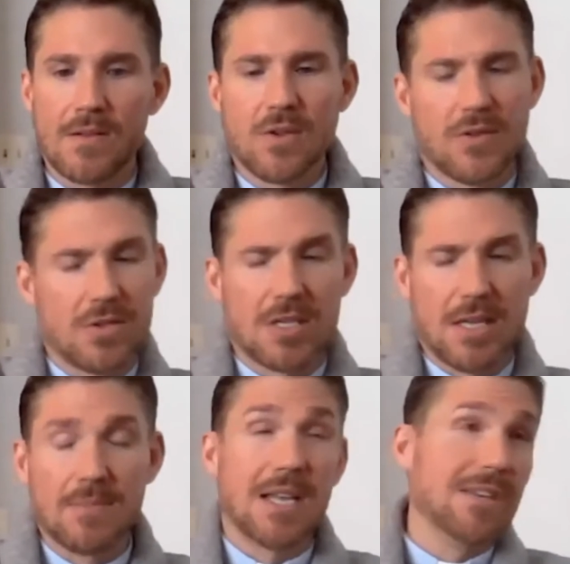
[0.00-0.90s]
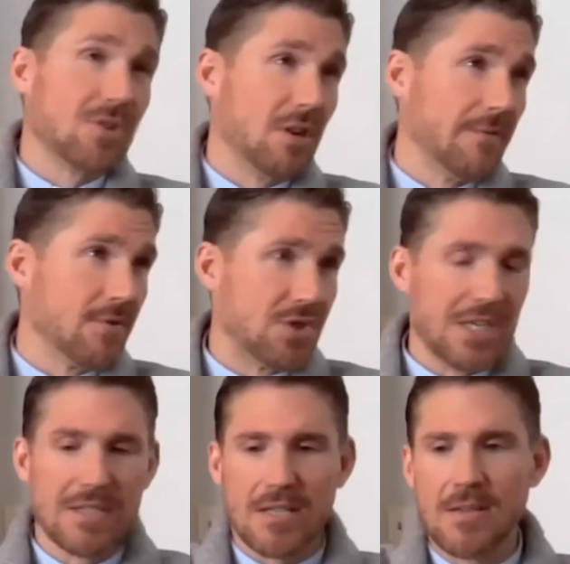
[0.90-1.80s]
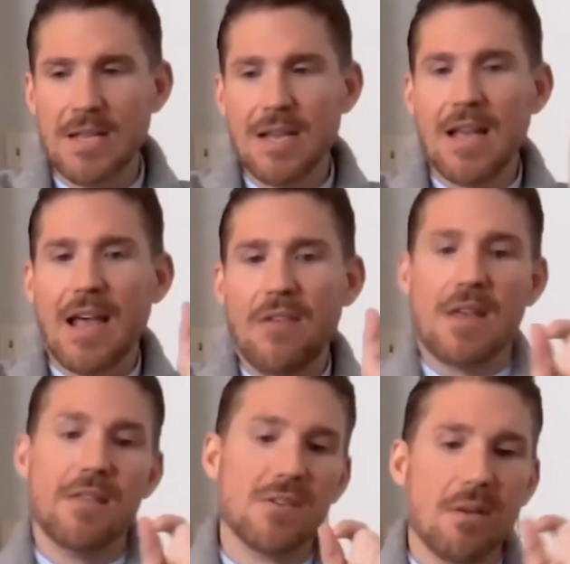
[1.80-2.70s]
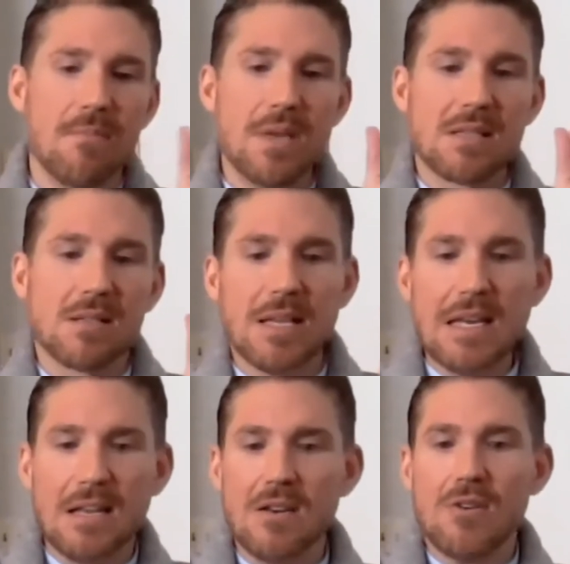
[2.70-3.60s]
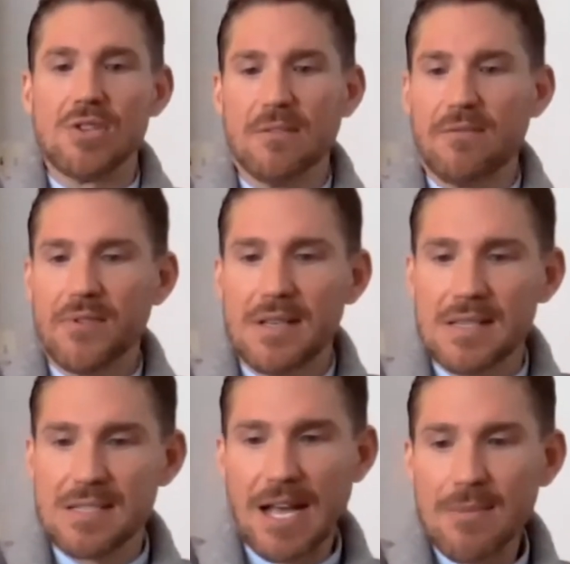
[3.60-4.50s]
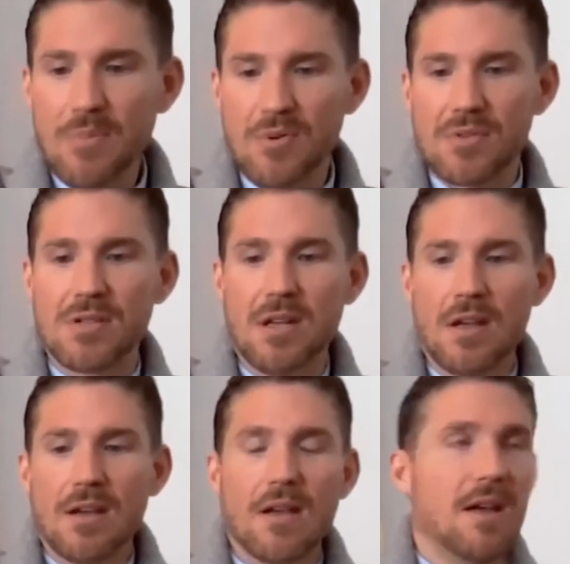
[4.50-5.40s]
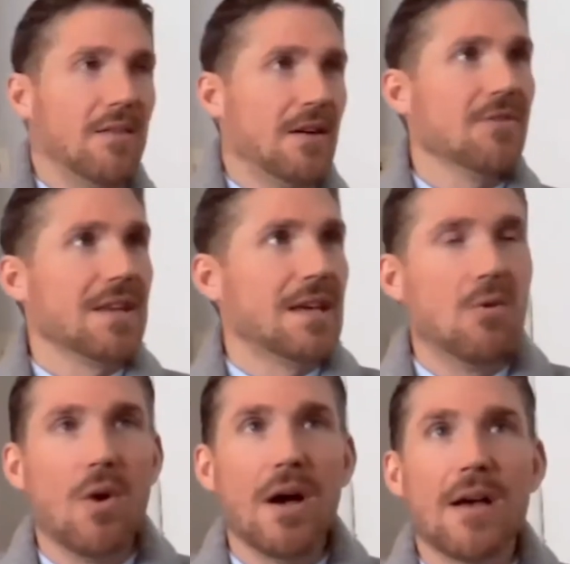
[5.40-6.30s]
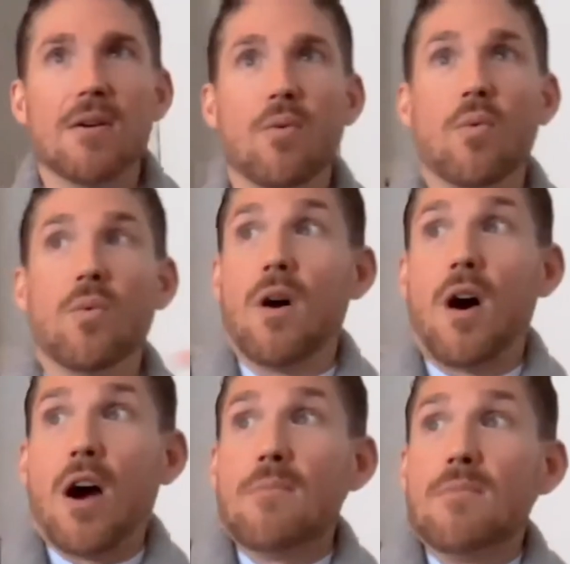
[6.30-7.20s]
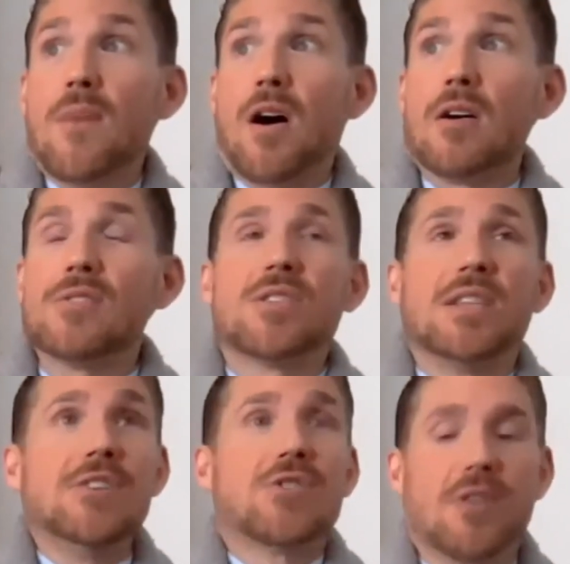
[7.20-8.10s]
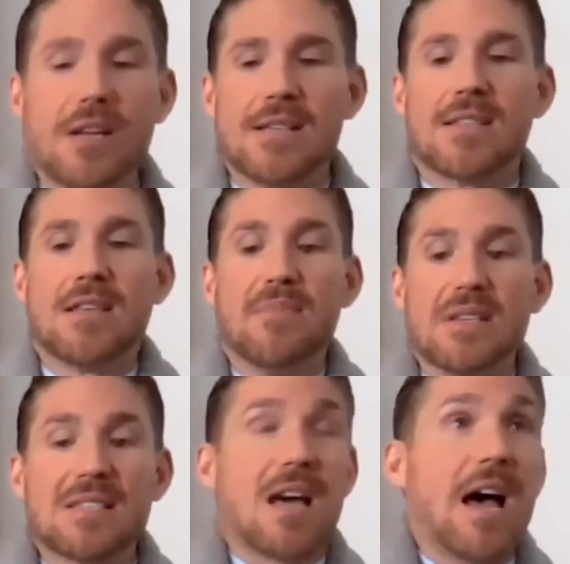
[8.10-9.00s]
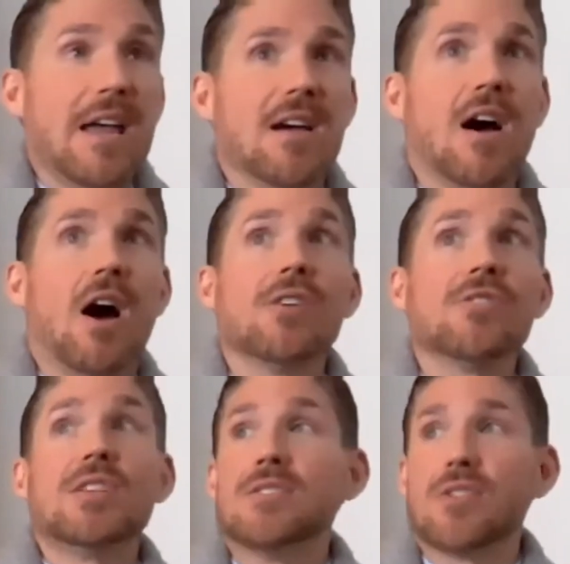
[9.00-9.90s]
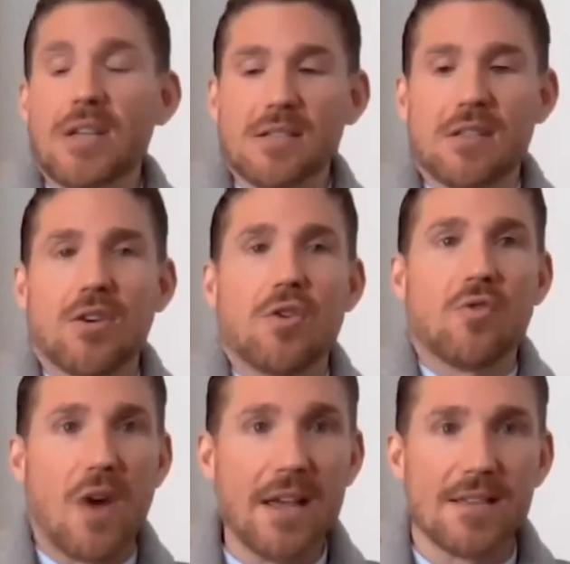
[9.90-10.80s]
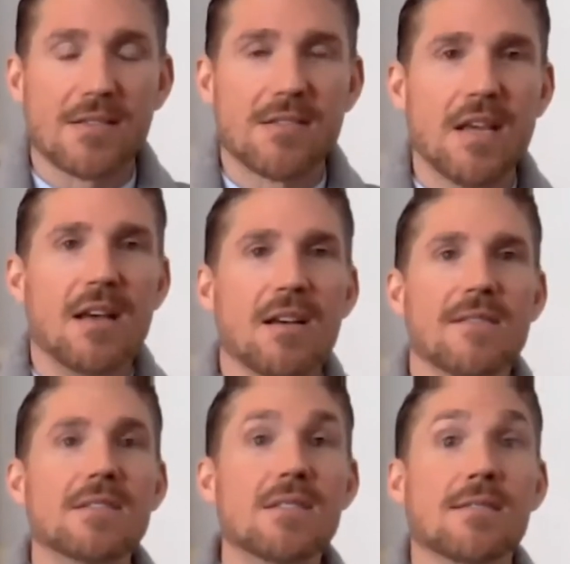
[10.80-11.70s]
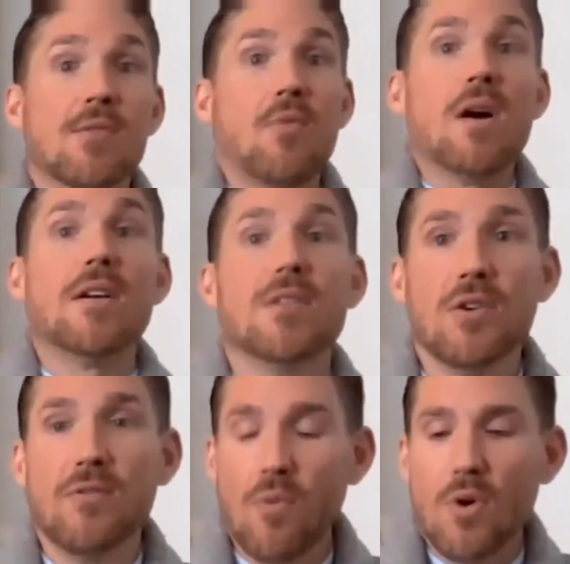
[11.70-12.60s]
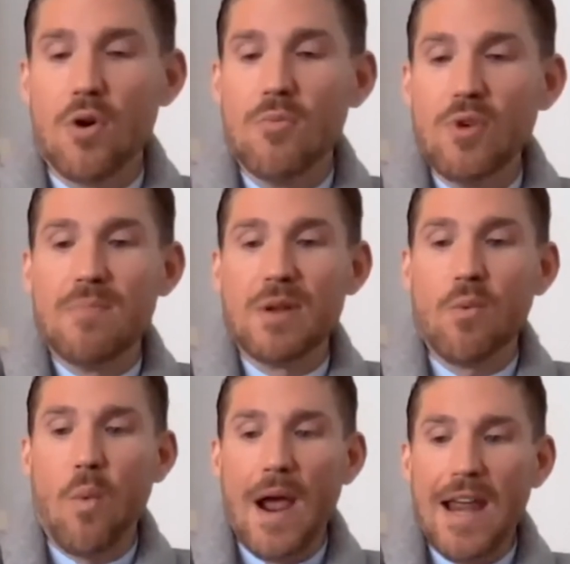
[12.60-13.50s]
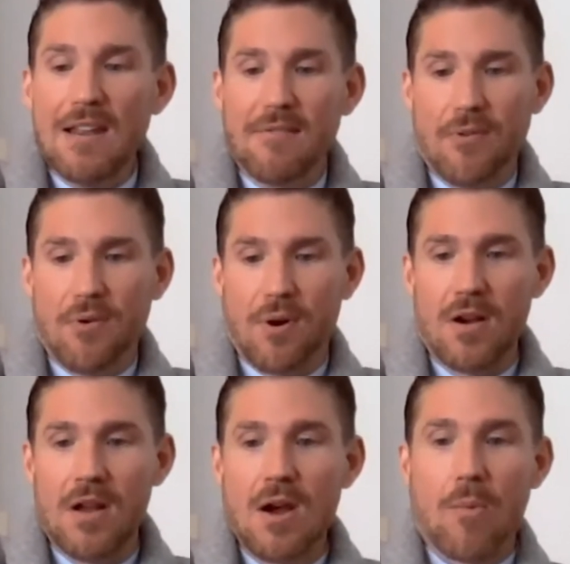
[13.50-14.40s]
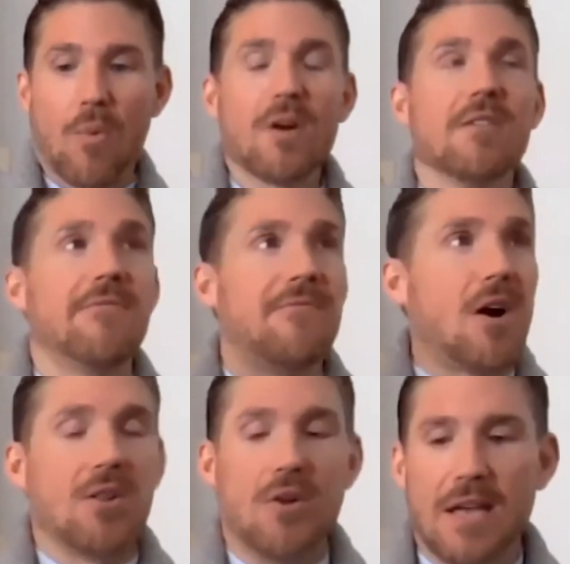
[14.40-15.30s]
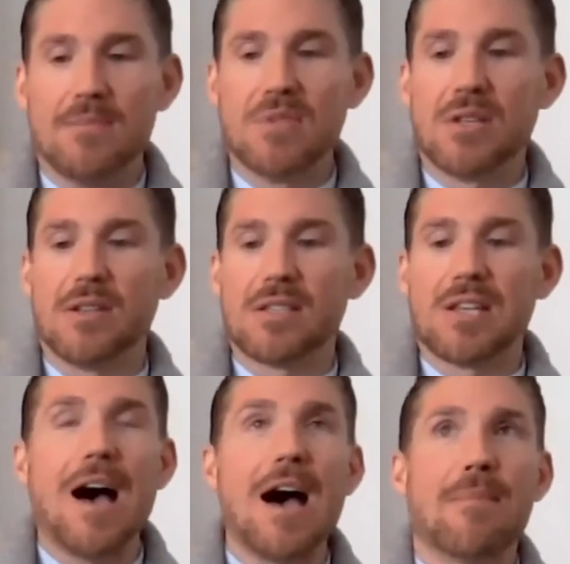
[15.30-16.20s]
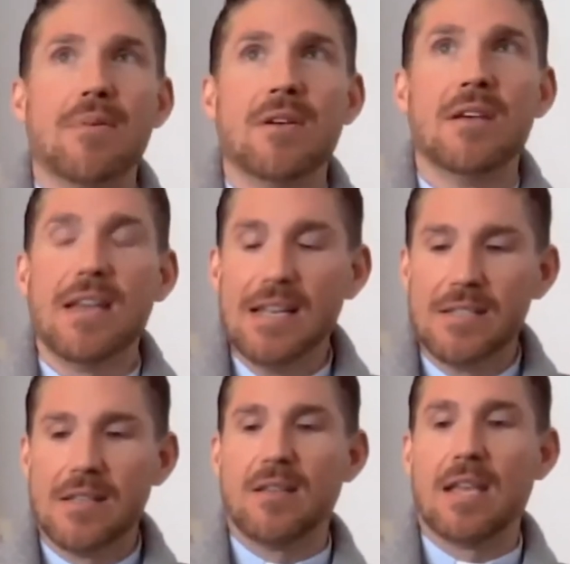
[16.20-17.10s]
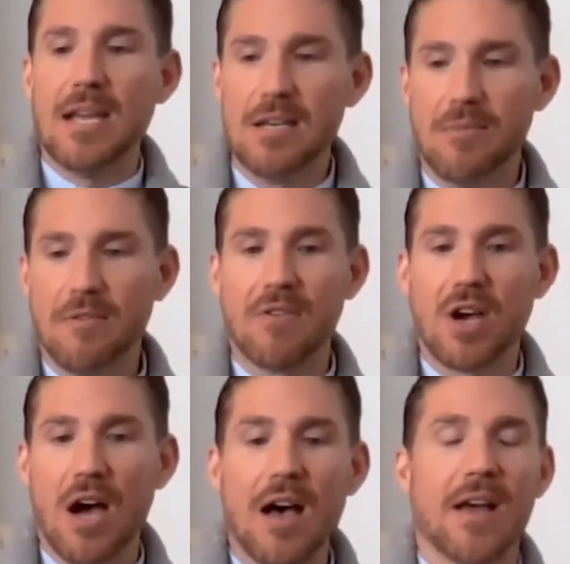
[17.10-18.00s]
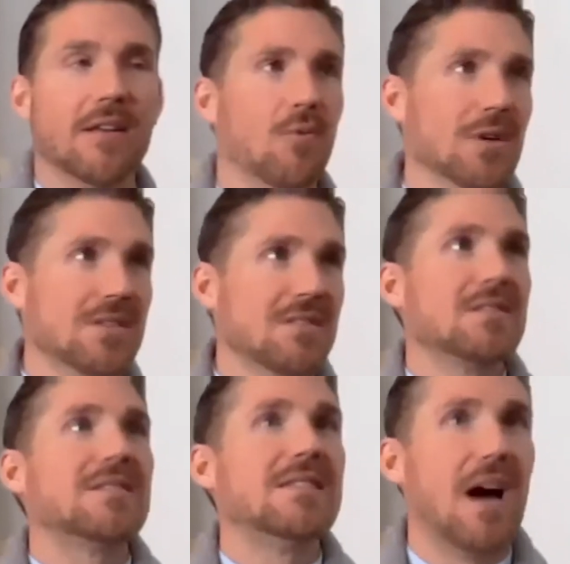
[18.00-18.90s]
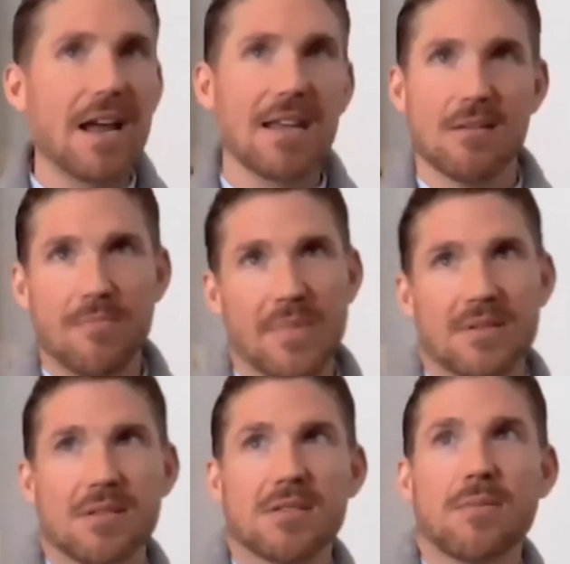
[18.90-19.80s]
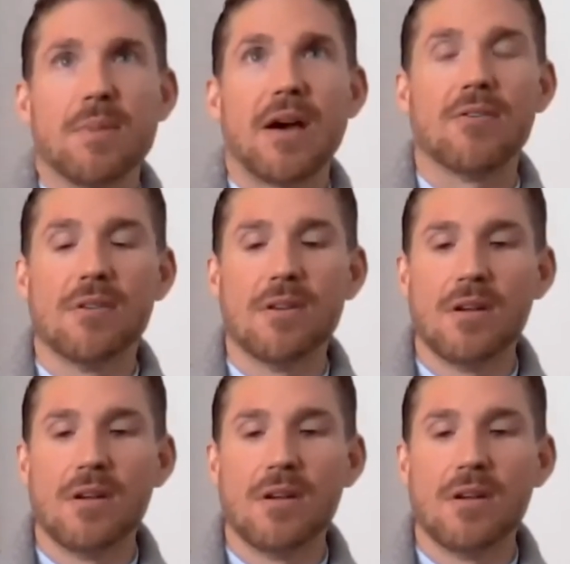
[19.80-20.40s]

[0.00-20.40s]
So there's a temptation here for Jesus. And then there's a misleading notion for the disciples. And they're thinking, what? Our, our teacher is the Messiah, our teacher is the Christ. This is the one who, whom we've been waiting for. We're going to follow him to the top into the kingdom of God. What's this dying business about?